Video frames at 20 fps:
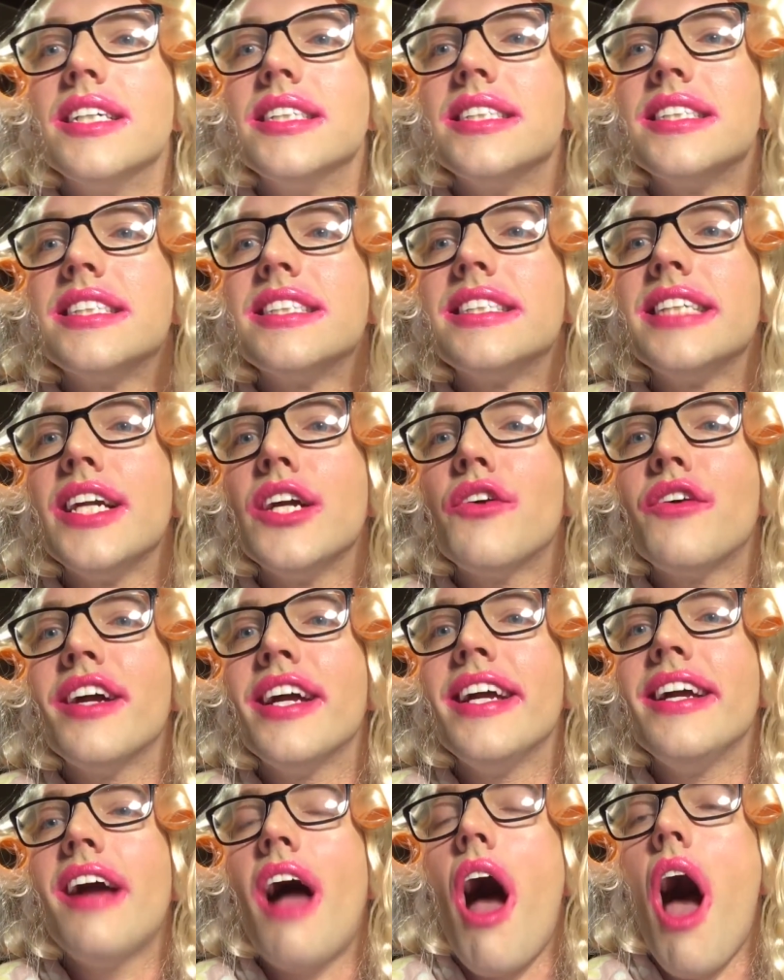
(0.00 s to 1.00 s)

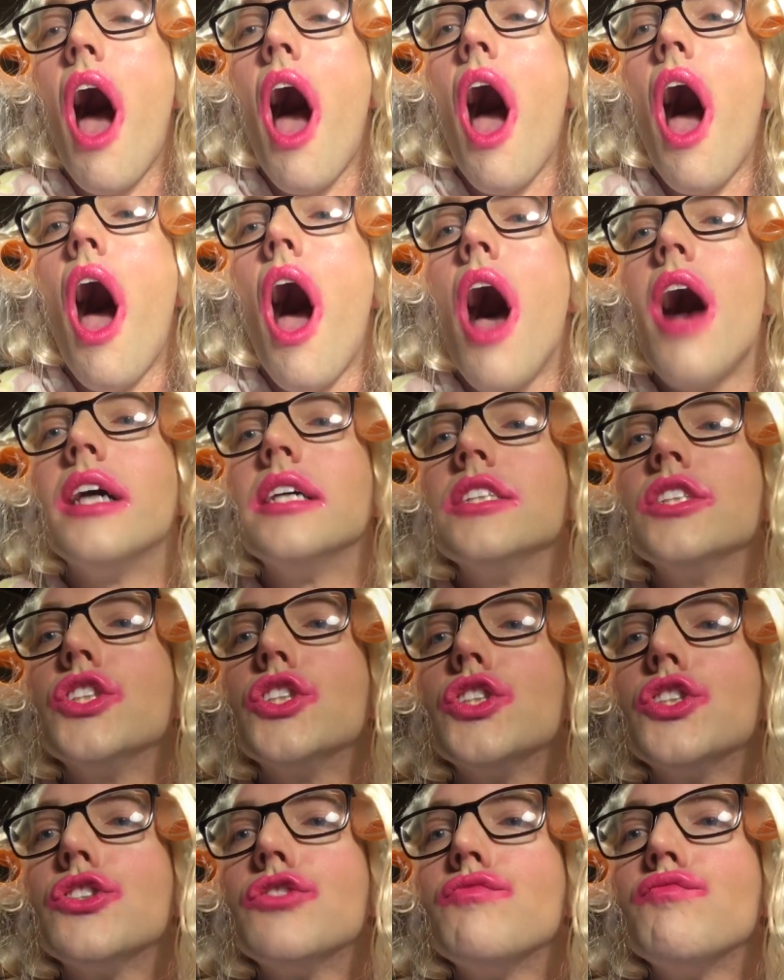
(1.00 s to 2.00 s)
Siri,
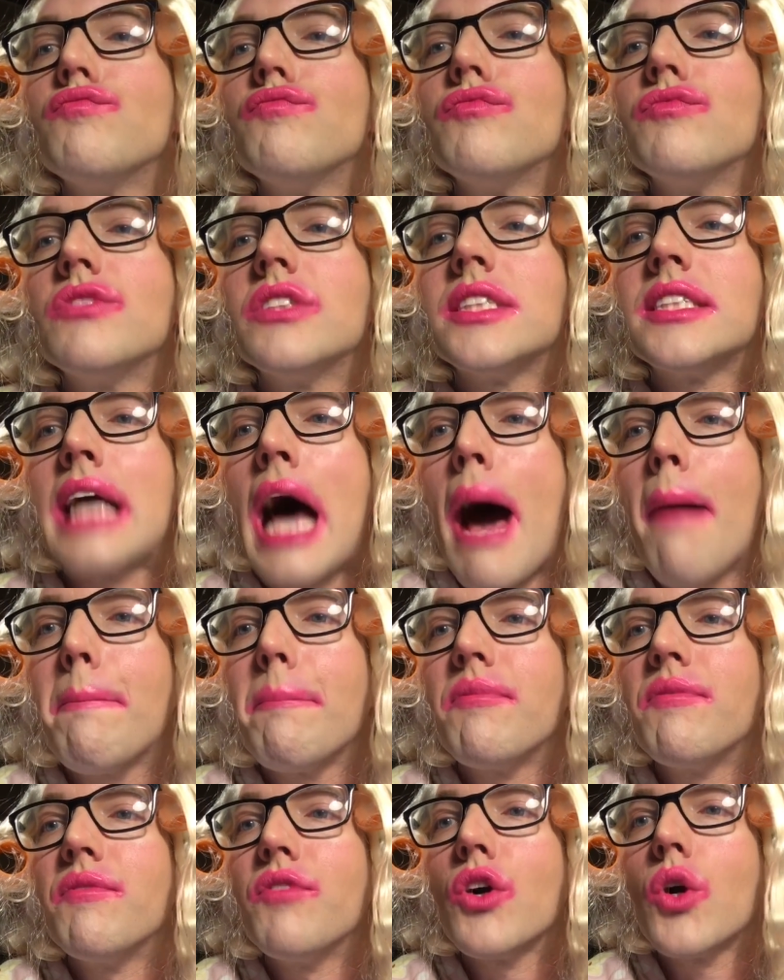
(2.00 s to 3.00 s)

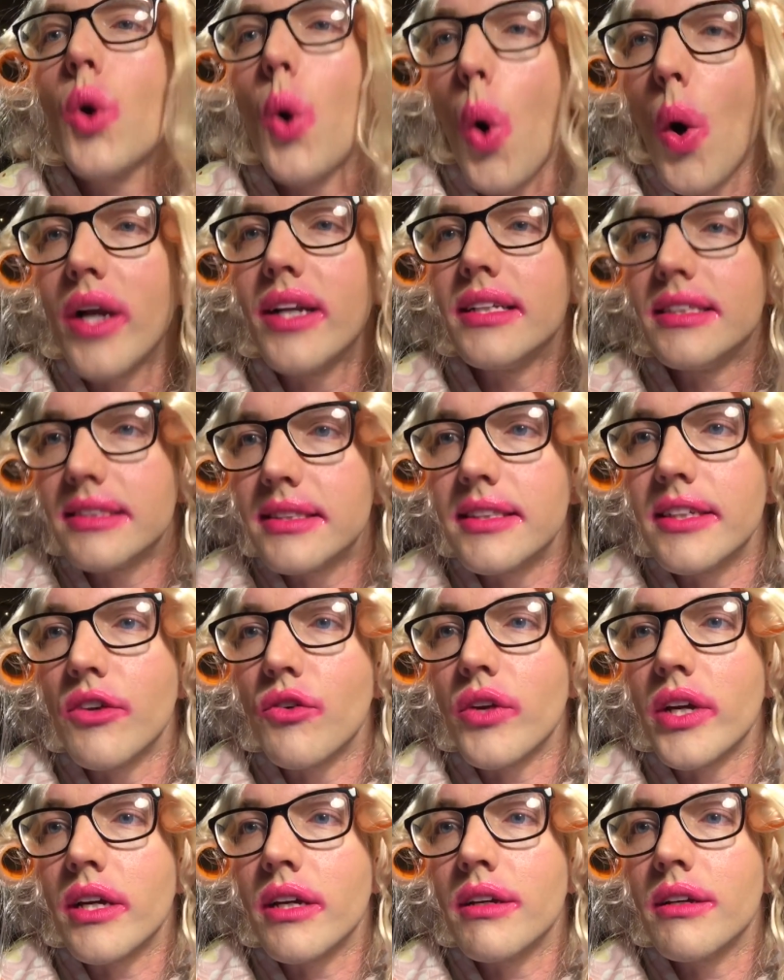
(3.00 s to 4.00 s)
stop recording,
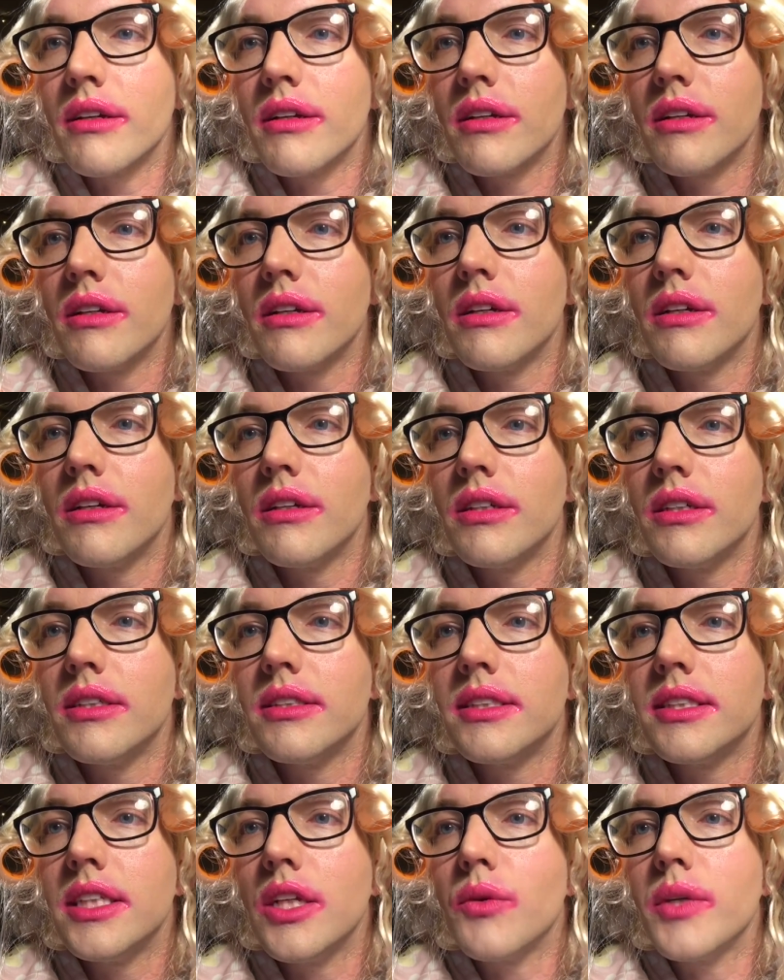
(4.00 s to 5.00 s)
Siri.
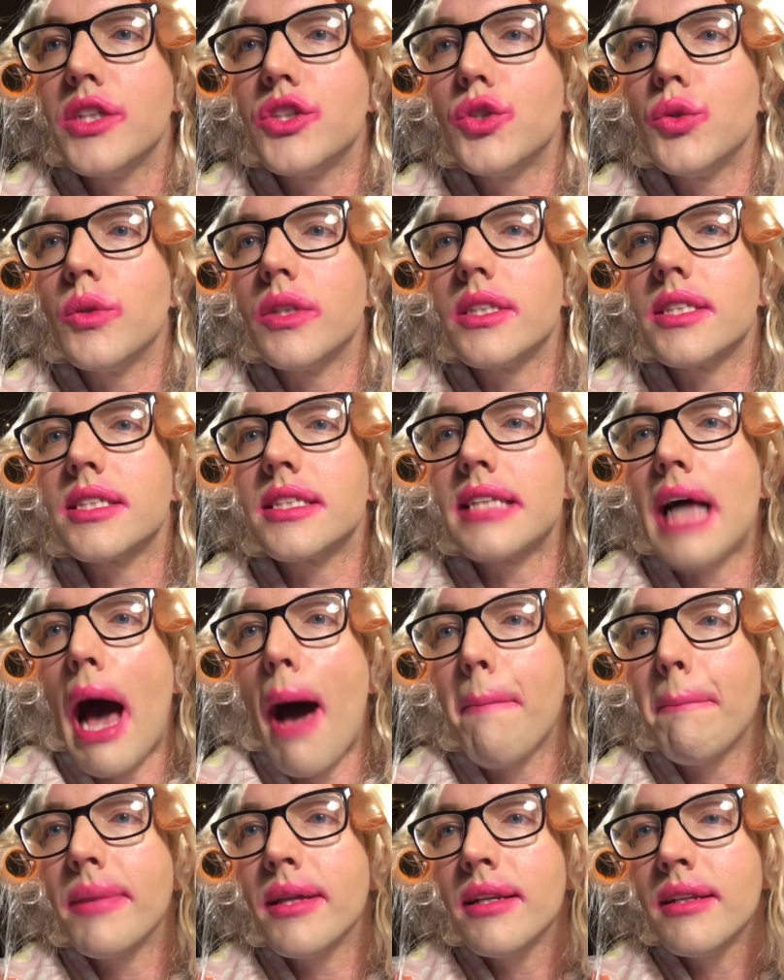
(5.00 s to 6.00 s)
Siri, do the
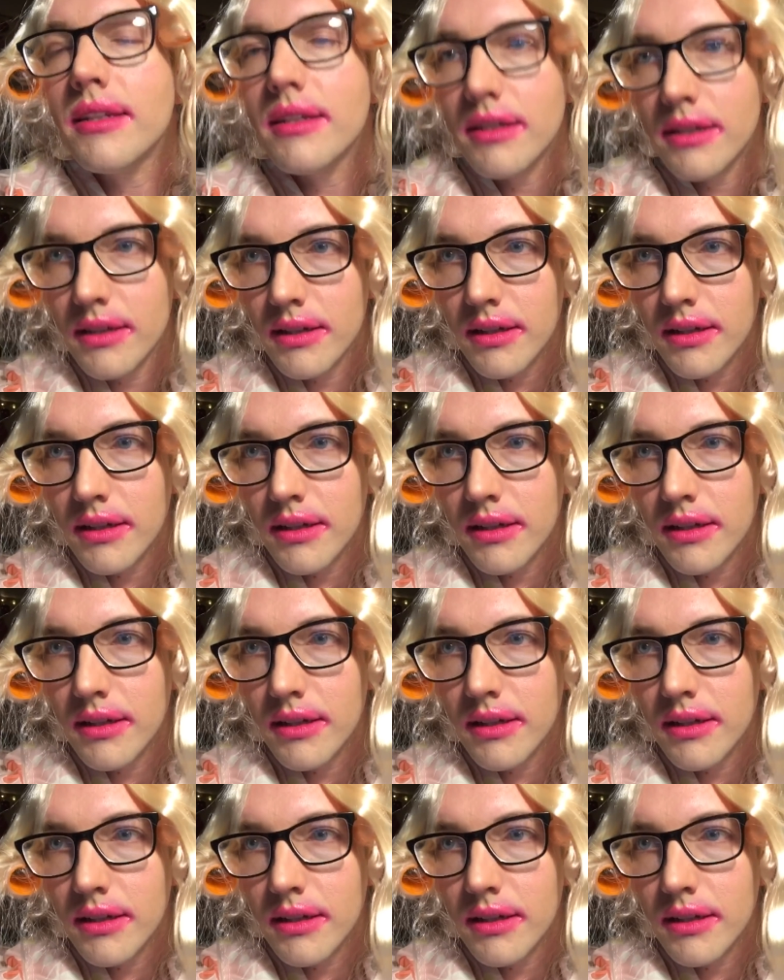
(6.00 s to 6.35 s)
stopping.